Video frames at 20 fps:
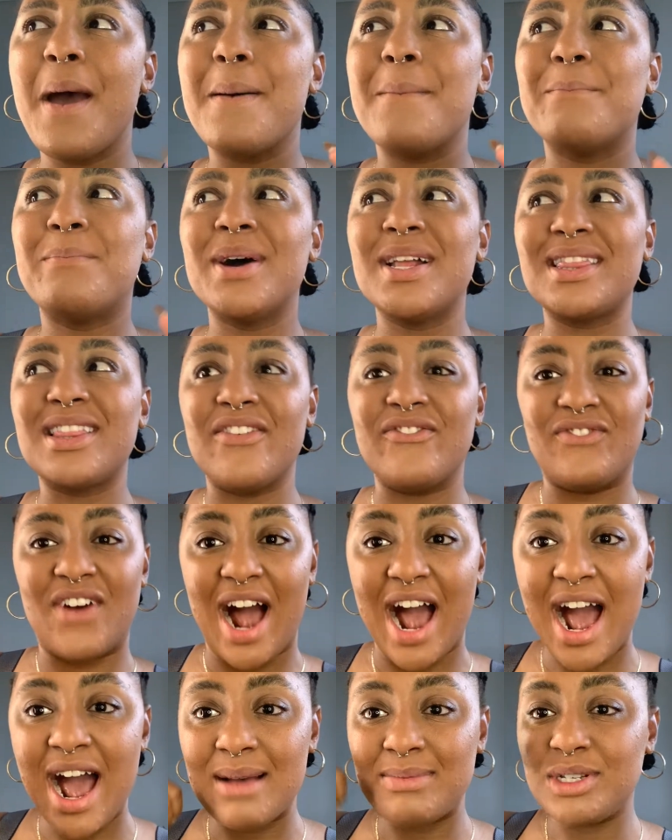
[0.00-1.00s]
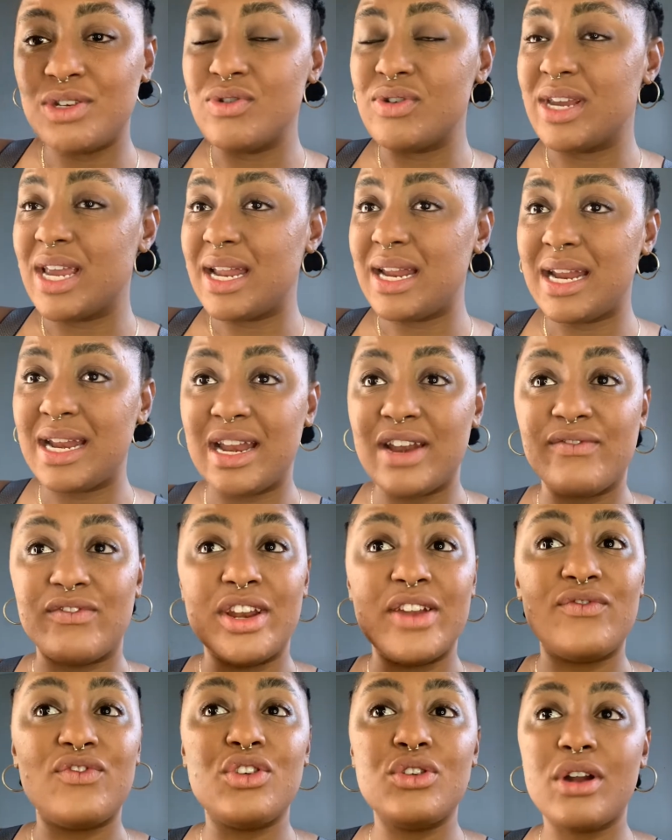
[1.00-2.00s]
But the vibes you get in, and
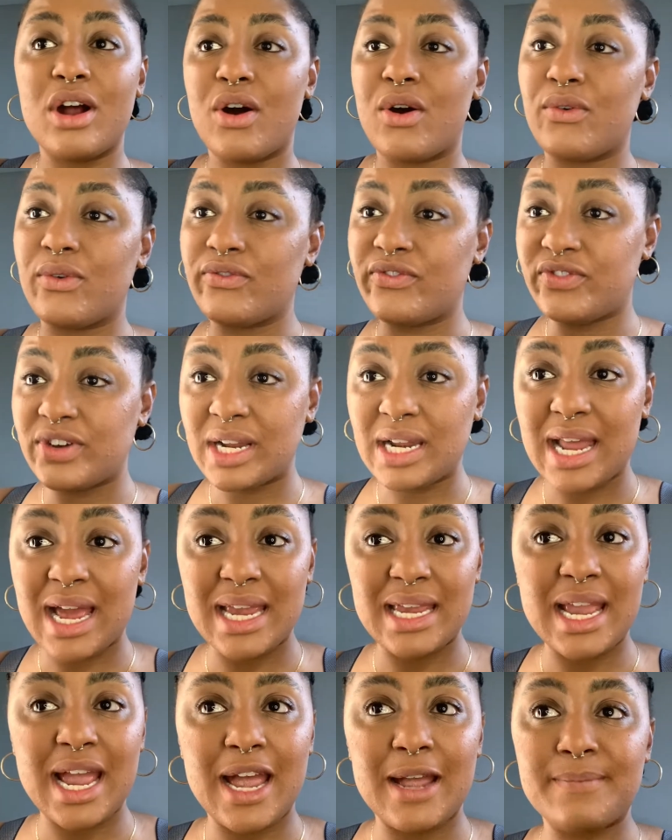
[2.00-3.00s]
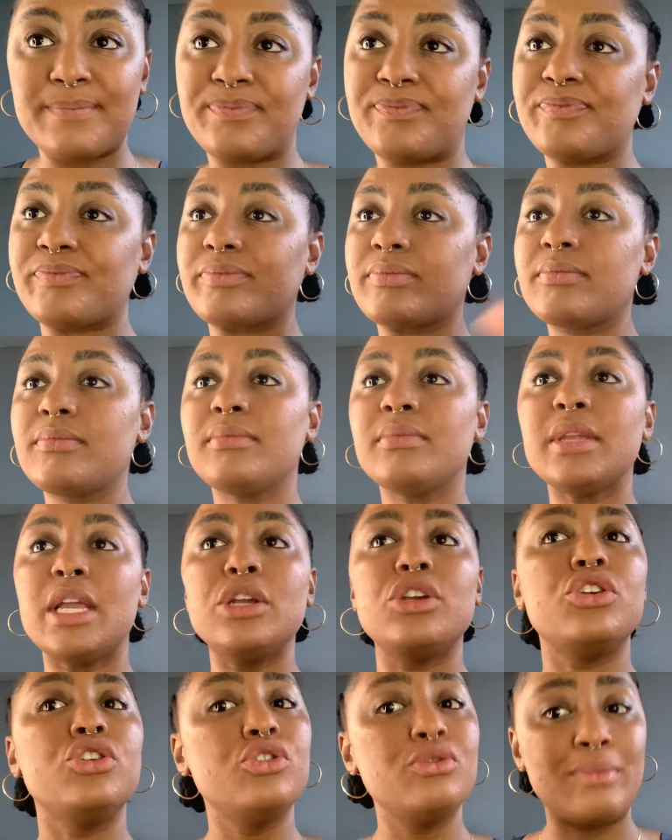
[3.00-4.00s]
if you don't feel that yet,
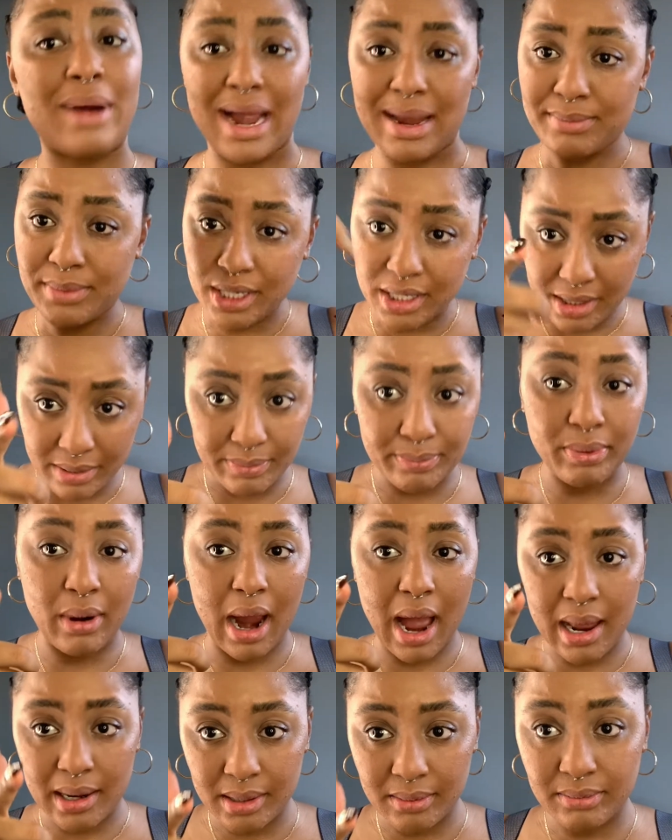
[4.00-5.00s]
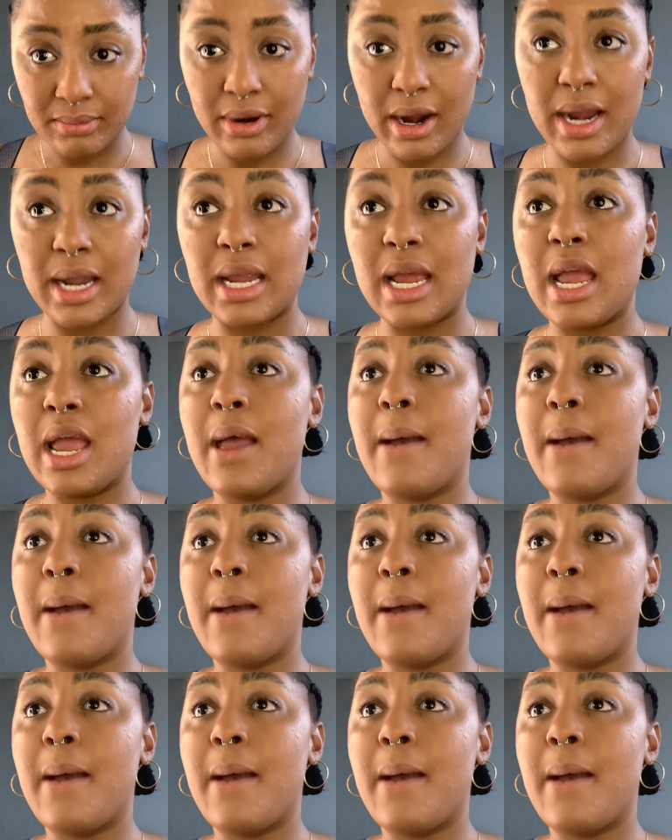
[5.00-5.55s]
you might be the problem, right?